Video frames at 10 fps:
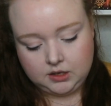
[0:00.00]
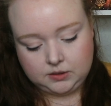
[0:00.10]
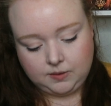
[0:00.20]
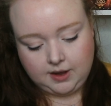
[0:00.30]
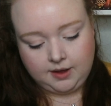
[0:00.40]

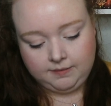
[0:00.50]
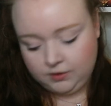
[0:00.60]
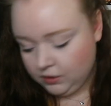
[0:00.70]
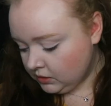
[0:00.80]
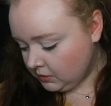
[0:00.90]
So I have
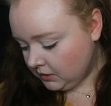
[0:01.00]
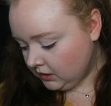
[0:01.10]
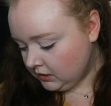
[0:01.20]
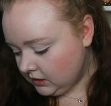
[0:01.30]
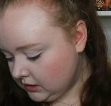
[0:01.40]
those
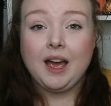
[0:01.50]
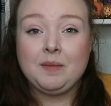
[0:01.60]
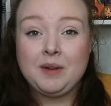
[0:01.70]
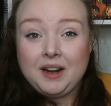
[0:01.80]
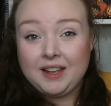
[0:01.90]
ones.
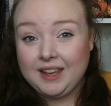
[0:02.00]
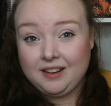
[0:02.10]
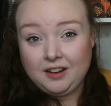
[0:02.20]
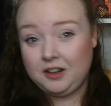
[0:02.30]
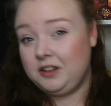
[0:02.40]
I'm not
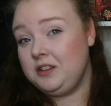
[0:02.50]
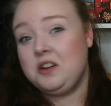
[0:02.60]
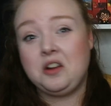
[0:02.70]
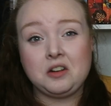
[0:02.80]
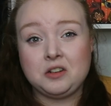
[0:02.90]

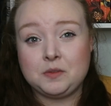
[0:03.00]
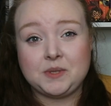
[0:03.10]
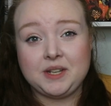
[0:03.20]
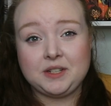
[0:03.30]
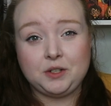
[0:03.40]

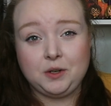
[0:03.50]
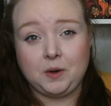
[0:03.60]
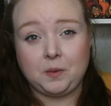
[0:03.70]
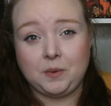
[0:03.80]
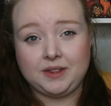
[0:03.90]
100%
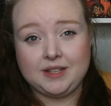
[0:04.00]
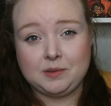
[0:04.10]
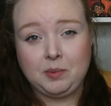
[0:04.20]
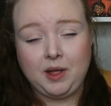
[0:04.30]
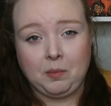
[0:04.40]
sure what these
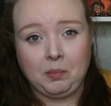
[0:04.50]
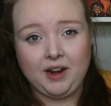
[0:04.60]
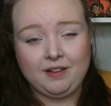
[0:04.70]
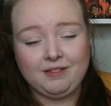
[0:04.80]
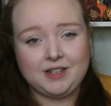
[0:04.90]
are about,
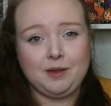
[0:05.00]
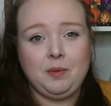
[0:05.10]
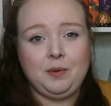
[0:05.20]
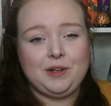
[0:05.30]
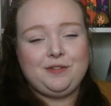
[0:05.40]
but every time
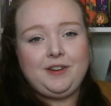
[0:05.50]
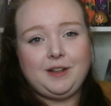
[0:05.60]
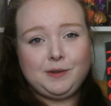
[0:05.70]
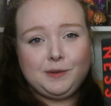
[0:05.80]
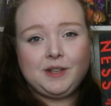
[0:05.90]
I watch
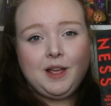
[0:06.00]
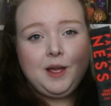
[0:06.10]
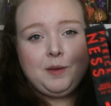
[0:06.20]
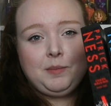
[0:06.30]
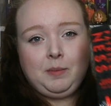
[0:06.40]
videos,
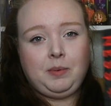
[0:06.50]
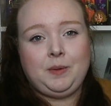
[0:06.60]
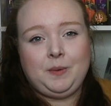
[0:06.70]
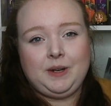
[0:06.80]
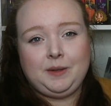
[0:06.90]

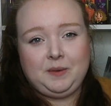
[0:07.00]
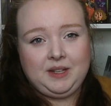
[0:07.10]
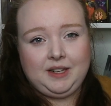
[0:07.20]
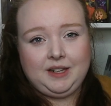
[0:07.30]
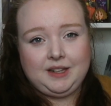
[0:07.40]
people really,
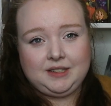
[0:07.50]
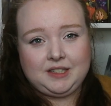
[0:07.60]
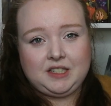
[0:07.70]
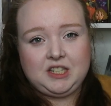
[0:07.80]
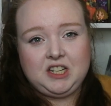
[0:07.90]
really
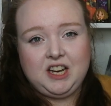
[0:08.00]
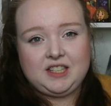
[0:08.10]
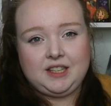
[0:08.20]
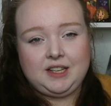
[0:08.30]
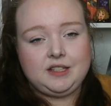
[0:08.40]

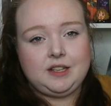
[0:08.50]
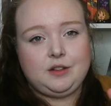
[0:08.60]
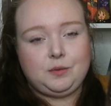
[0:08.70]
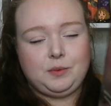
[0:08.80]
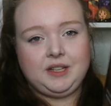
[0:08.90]
suggest these, and
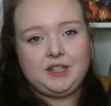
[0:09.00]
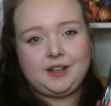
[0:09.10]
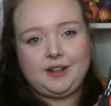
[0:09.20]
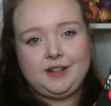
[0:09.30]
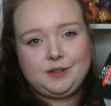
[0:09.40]
they're really
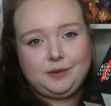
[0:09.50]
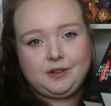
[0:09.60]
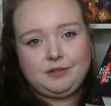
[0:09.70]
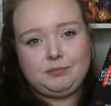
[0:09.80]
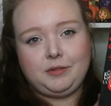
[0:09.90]
shiny, so
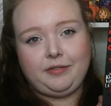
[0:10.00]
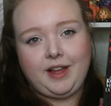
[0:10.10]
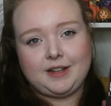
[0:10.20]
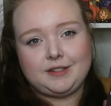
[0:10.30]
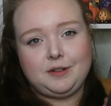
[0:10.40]
they're
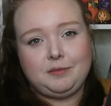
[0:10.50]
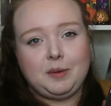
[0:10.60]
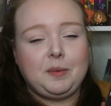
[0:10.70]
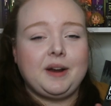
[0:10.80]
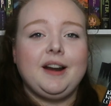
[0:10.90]
reflecting off
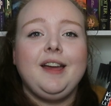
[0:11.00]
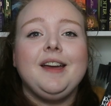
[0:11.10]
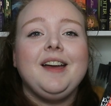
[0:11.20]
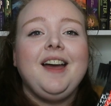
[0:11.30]
my ring light.